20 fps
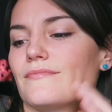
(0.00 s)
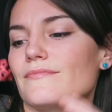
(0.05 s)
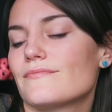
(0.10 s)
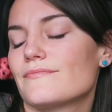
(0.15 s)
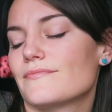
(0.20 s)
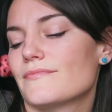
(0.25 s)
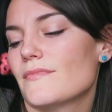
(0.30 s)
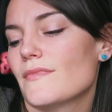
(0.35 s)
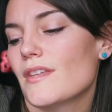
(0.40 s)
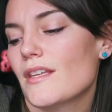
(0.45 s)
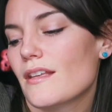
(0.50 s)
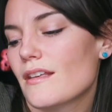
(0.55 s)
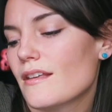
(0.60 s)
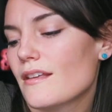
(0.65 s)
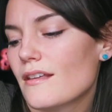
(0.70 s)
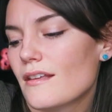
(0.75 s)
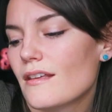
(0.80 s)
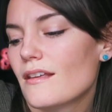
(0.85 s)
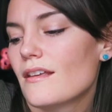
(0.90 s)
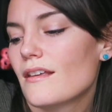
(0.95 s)

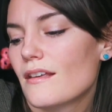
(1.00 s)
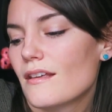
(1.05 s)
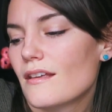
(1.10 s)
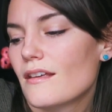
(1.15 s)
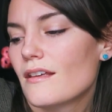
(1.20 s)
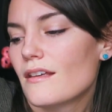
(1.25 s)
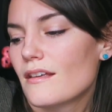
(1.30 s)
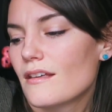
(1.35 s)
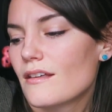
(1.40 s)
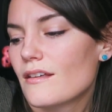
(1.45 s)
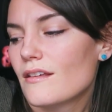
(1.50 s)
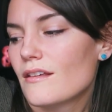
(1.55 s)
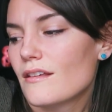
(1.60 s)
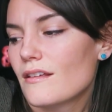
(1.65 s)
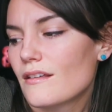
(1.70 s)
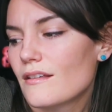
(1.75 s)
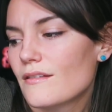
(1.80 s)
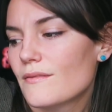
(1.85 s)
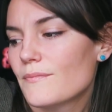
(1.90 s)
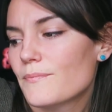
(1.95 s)

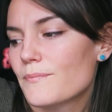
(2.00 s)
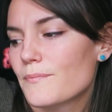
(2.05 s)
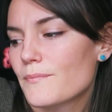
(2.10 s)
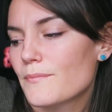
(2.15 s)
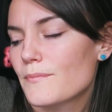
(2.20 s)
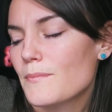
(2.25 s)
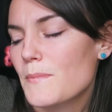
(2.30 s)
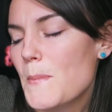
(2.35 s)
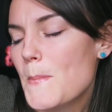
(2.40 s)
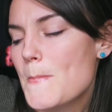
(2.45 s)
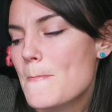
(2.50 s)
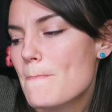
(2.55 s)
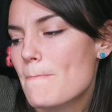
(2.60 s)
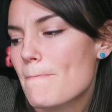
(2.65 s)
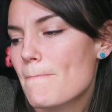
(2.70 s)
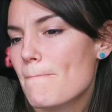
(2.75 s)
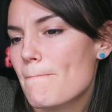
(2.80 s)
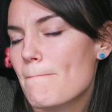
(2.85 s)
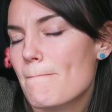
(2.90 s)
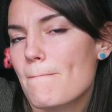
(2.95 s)

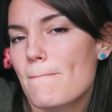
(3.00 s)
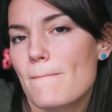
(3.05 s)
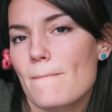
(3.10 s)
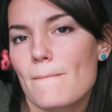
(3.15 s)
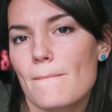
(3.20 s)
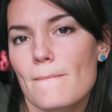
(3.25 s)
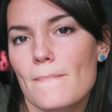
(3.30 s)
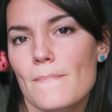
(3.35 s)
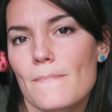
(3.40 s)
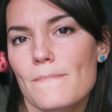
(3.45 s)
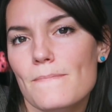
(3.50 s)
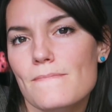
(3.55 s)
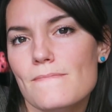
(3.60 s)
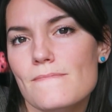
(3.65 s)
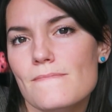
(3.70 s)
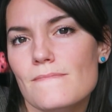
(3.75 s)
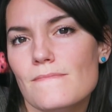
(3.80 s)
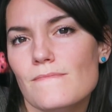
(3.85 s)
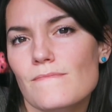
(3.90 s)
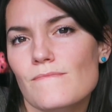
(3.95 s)

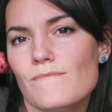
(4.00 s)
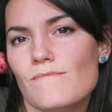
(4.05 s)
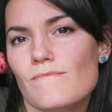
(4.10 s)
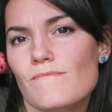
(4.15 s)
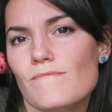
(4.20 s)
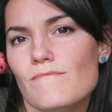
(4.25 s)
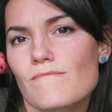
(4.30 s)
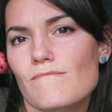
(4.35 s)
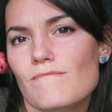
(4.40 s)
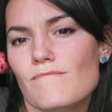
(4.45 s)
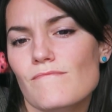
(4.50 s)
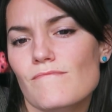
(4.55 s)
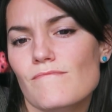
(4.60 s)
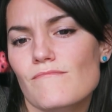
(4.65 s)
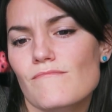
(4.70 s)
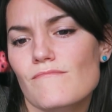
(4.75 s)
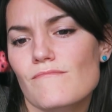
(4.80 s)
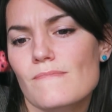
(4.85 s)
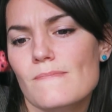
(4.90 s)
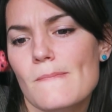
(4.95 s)

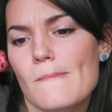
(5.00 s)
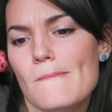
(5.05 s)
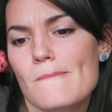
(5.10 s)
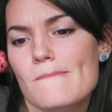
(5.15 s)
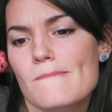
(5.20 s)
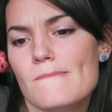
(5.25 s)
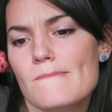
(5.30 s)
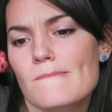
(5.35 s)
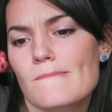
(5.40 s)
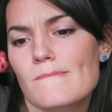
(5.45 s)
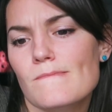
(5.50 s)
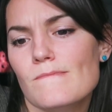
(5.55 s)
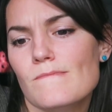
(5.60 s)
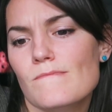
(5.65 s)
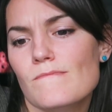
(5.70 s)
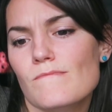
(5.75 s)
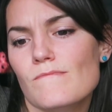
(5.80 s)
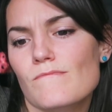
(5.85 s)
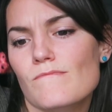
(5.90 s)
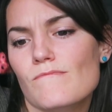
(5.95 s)

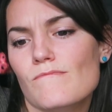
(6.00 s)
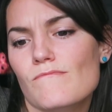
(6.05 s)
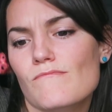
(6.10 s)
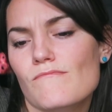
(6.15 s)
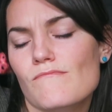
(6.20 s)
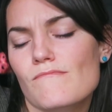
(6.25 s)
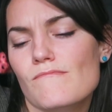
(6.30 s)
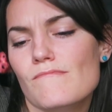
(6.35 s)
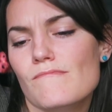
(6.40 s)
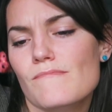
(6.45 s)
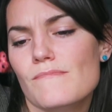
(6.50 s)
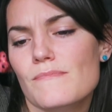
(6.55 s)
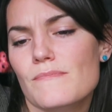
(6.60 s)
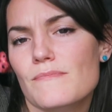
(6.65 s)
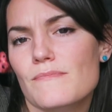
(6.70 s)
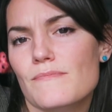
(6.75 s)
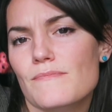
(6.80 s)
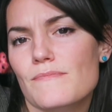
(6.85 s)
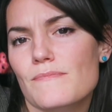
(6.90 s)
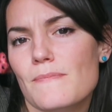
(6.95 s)

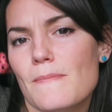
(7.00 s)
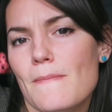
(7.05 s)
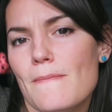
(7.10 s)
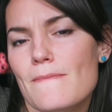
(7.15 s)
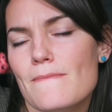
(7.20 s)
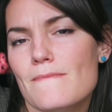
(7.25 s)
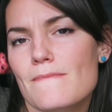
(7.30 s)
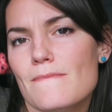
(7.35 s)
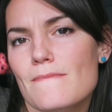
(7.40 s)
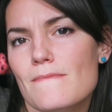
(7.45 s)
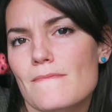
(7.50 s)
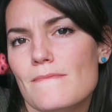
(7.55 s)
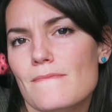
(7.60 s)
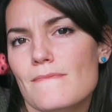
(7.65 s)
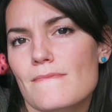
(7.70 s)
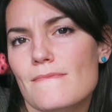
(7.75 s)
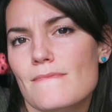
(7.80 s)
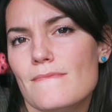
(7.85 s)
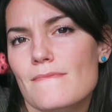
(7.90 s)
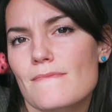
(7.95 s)
(not speaking)